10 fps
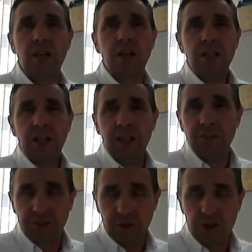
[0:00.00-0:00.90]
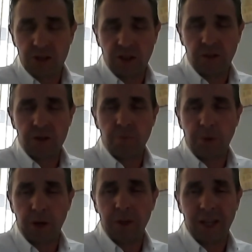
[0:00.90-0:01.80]
in food service and
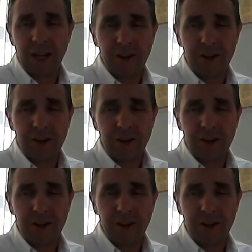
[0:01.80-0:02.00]
public areas.